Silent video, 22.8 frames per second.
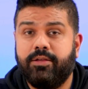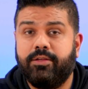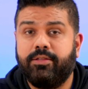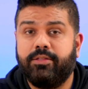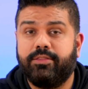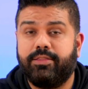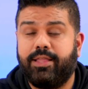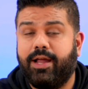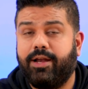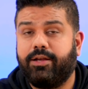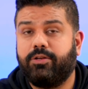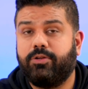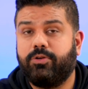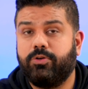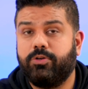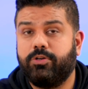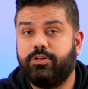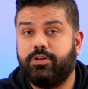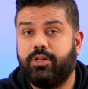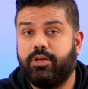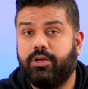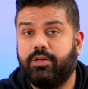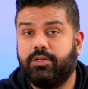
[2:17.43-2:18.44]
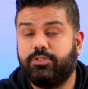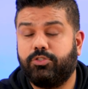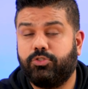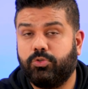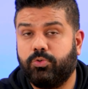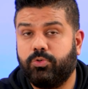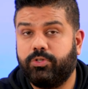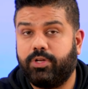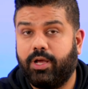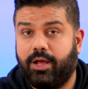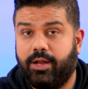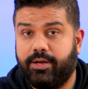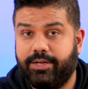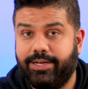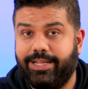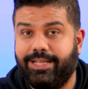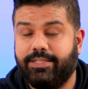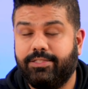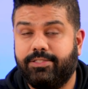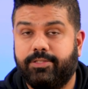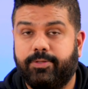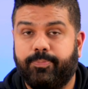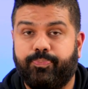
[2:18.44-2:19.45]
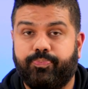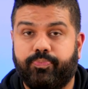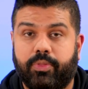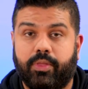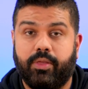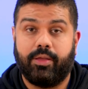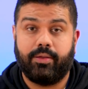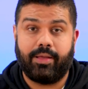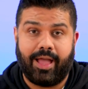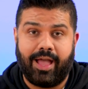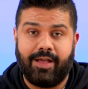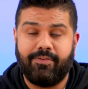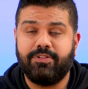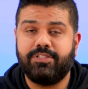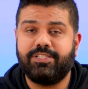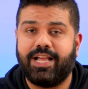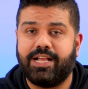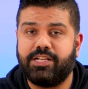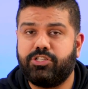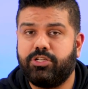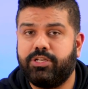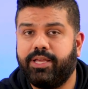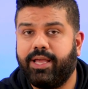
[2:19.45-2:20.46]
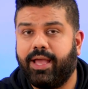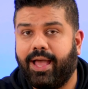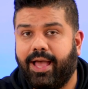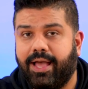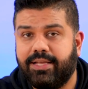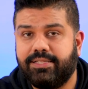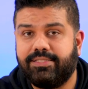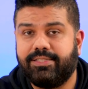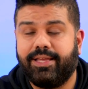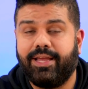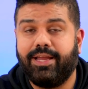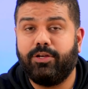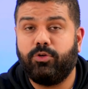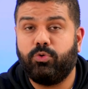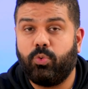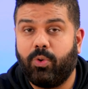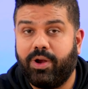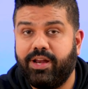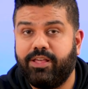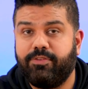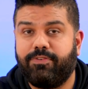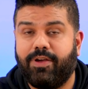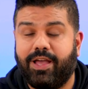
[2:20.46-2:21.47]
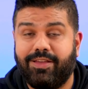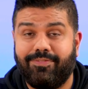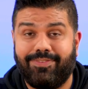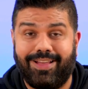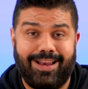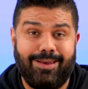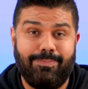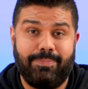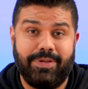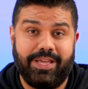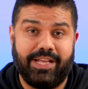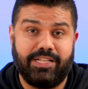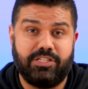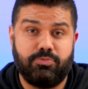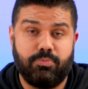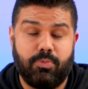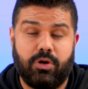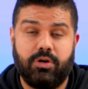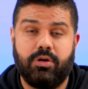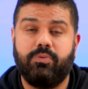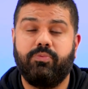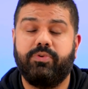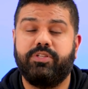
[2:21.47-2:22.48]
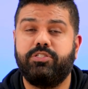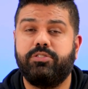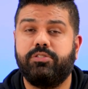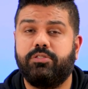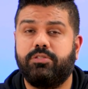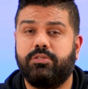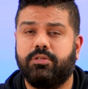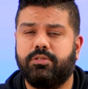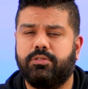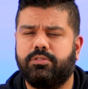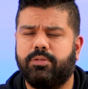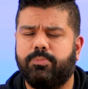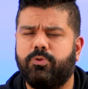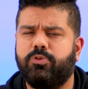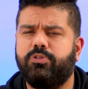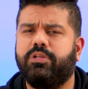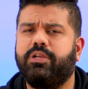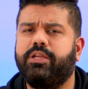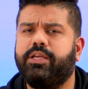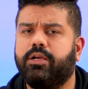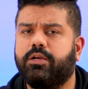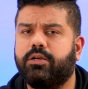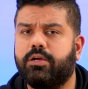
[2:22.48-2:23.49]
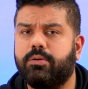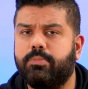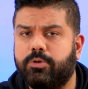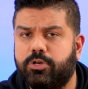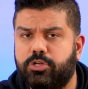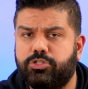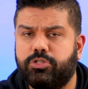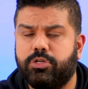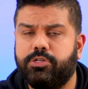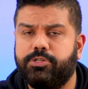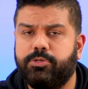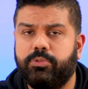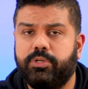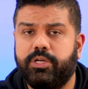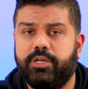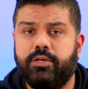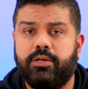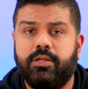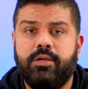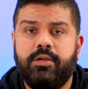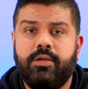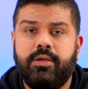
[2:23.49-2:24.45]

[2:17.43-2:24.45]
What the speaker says: that could suit our needs. Havells actually has a 25 LPH model, which is supposedly a commercial unit,